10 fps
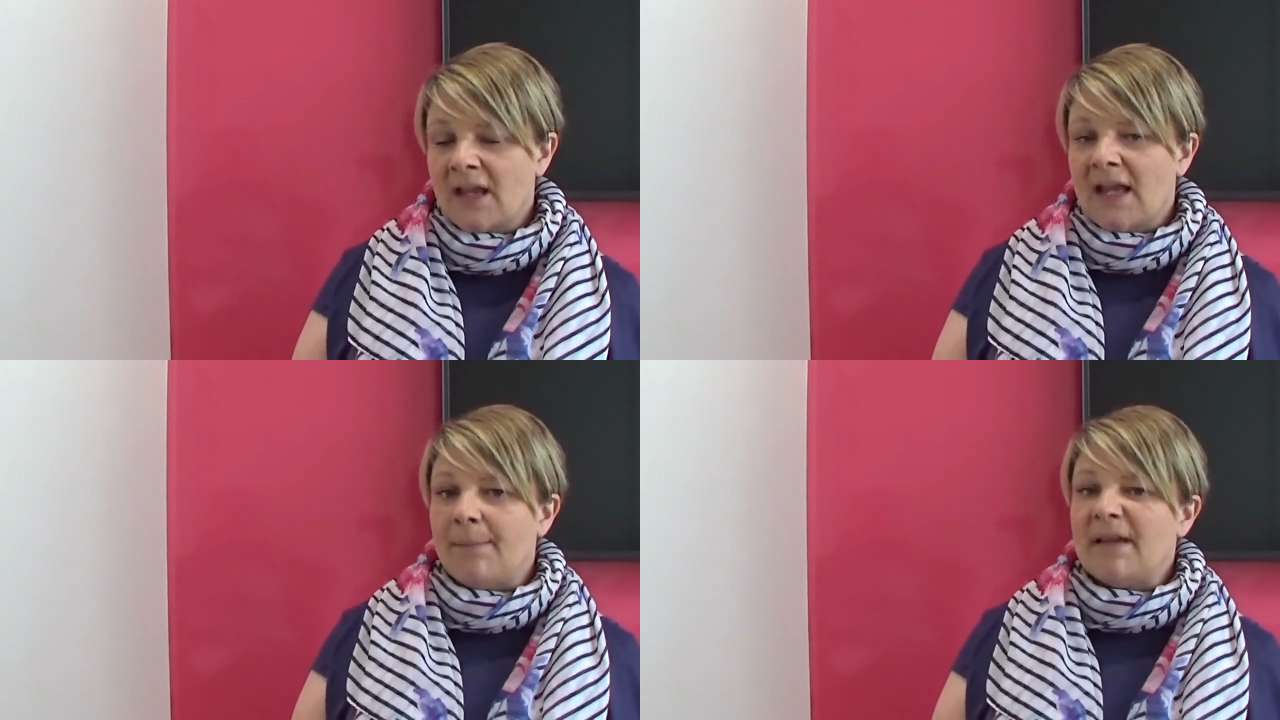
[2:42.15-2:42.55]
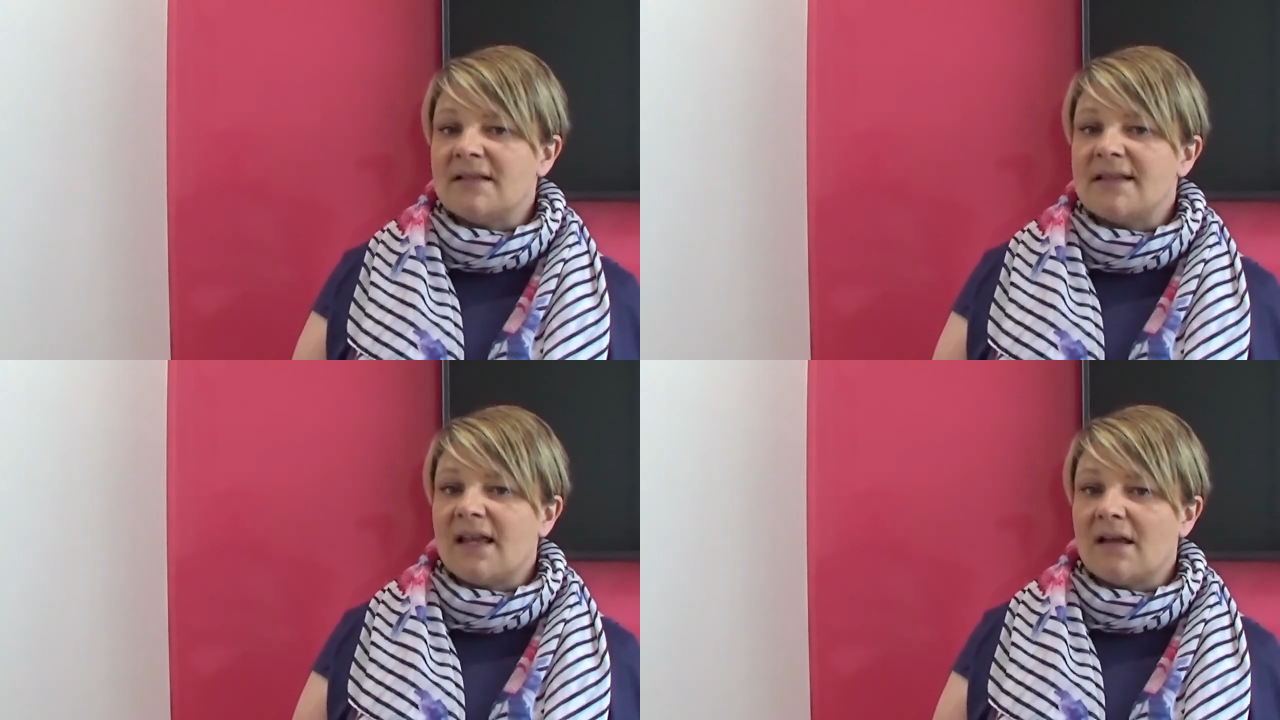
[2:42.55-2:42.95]
It
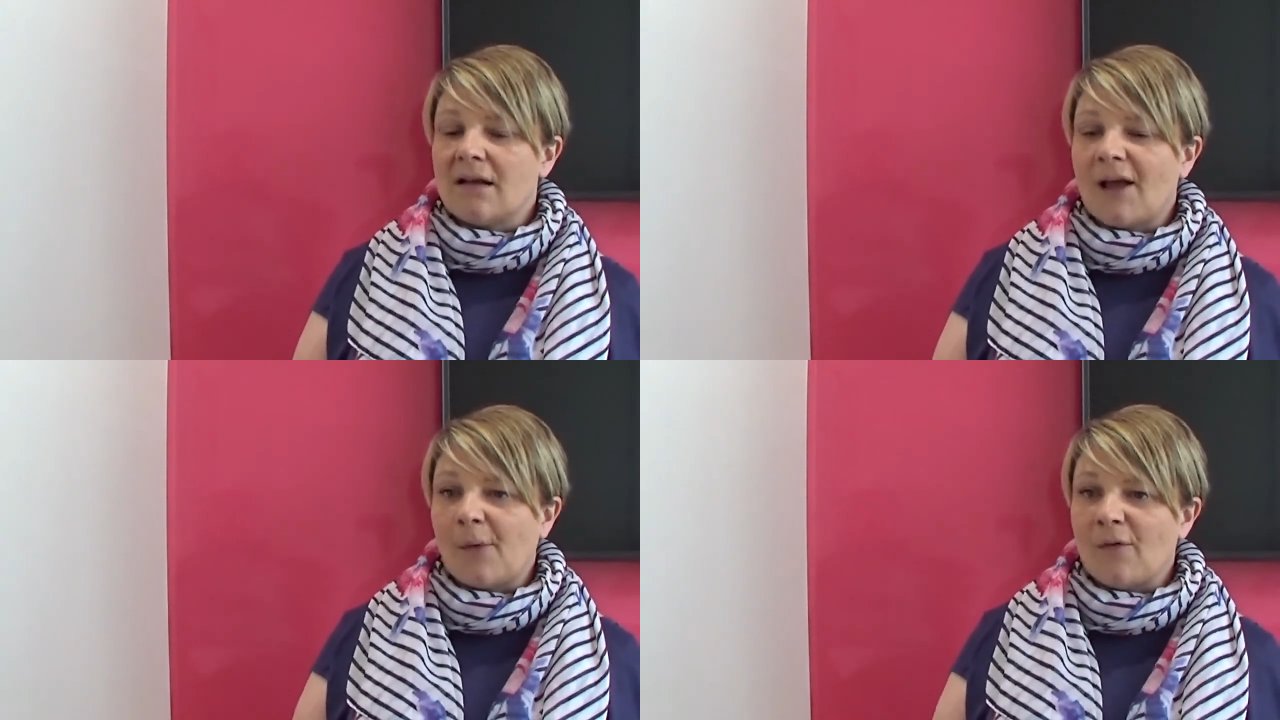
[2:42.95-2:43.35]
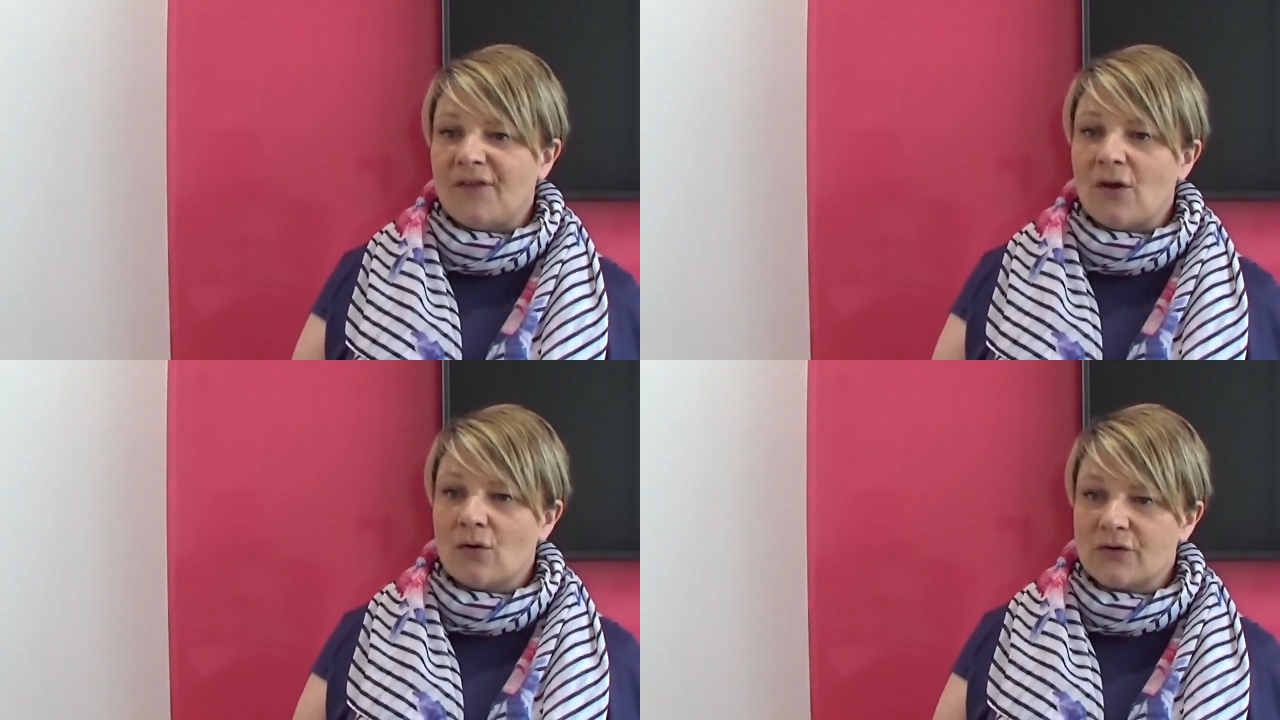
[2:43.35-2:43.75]
means they can come off
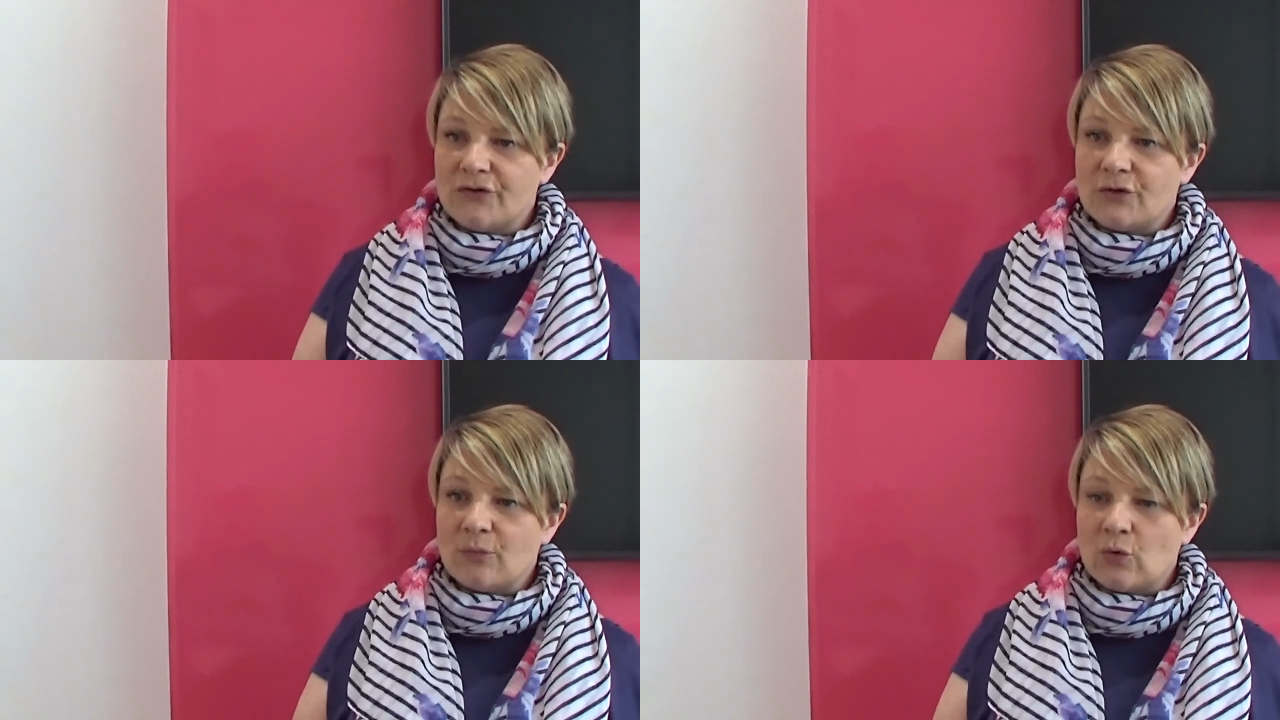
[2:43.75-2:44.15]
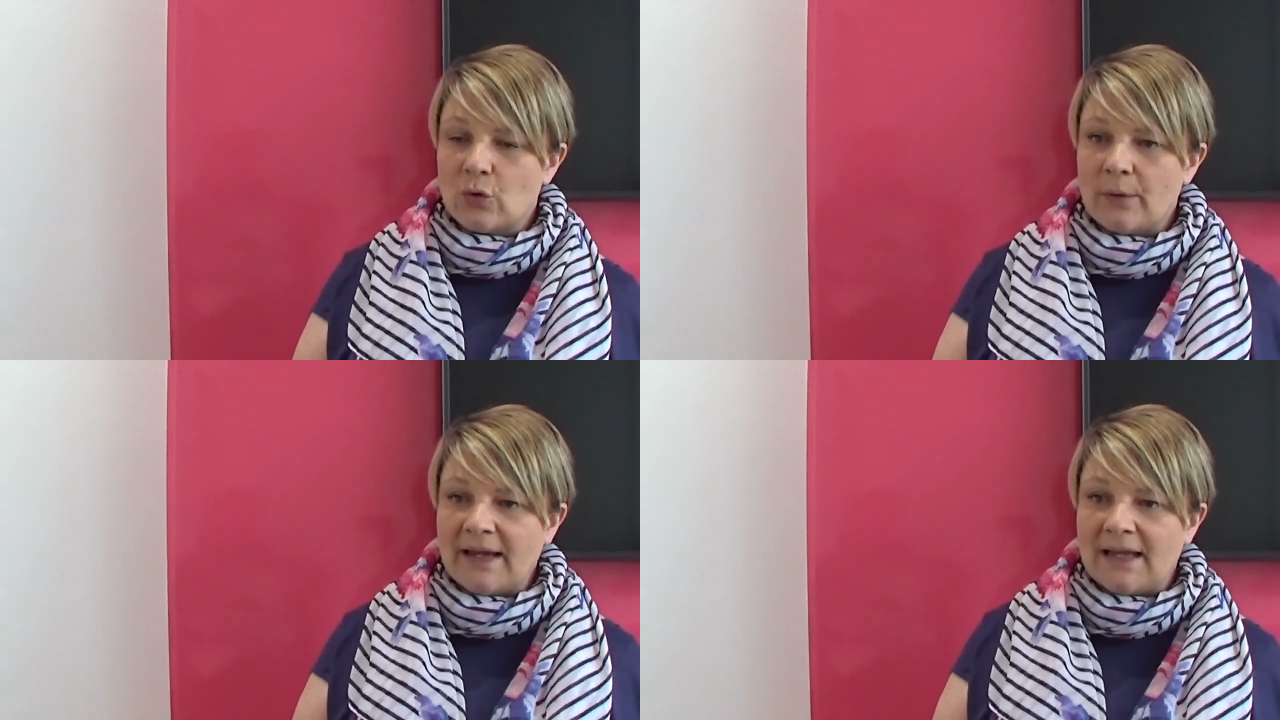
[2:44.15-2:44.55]
the oxygen more
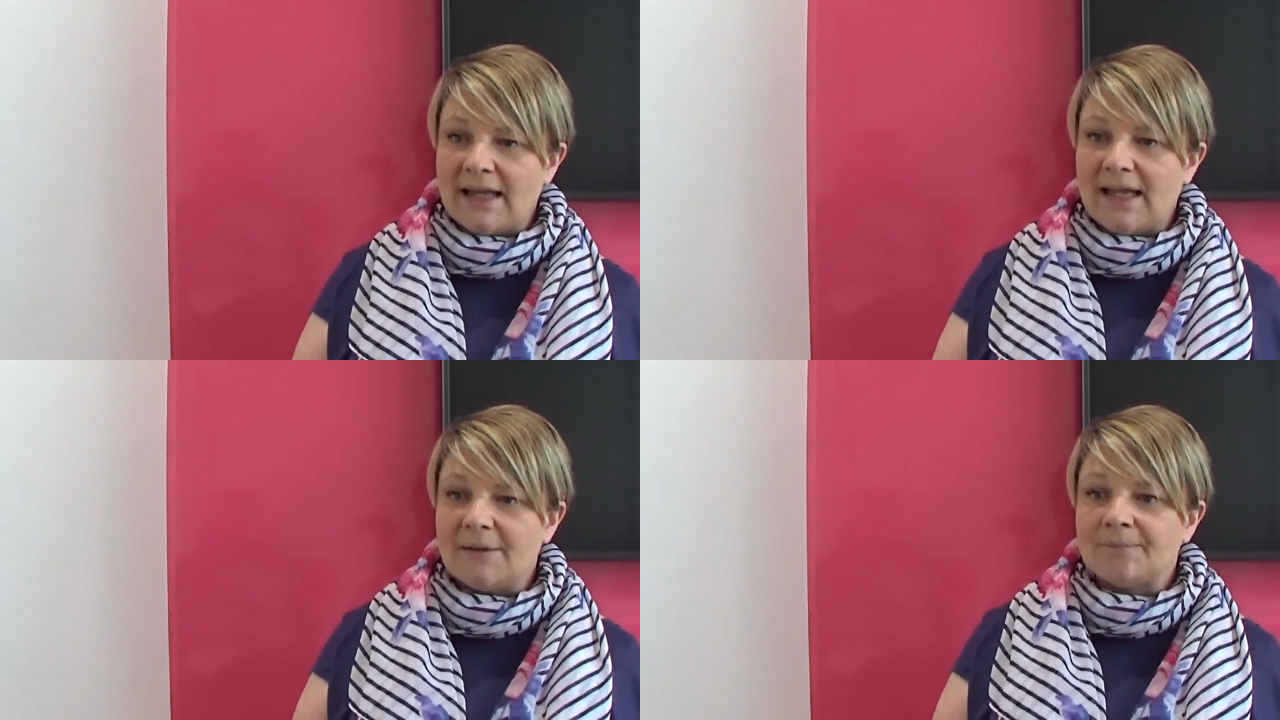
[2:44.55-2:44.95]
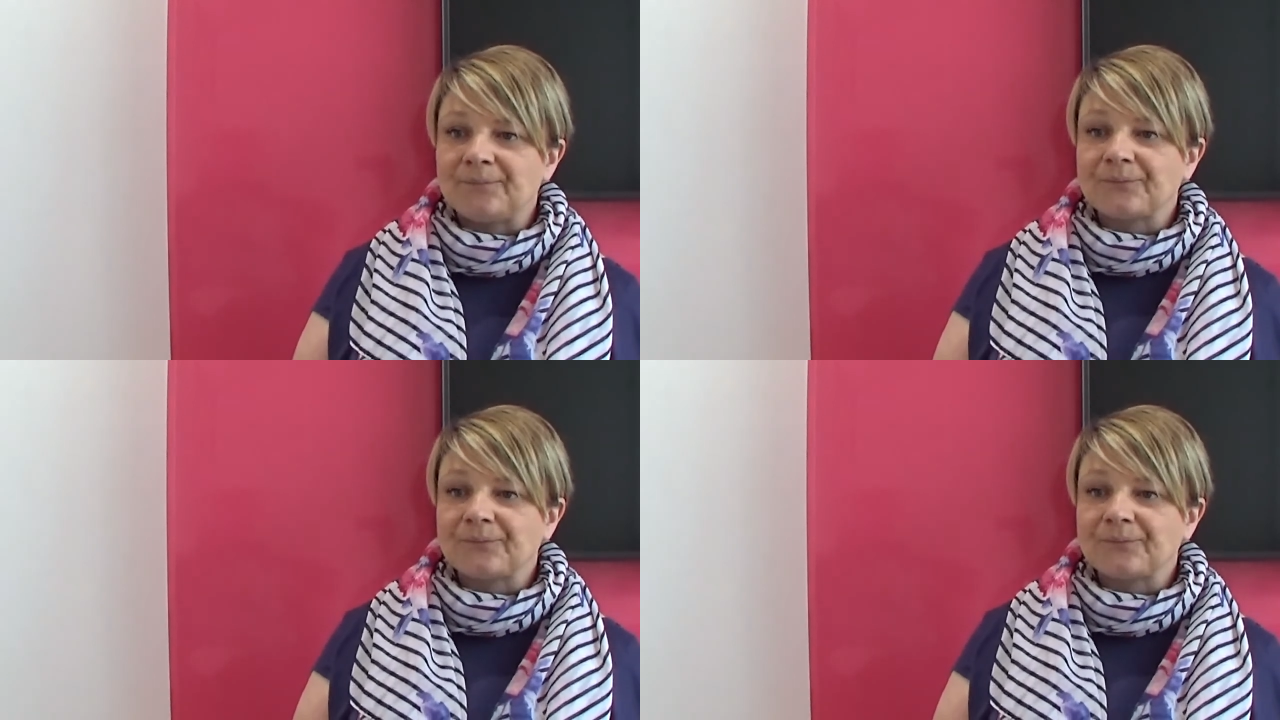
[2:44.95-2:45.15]
quickly.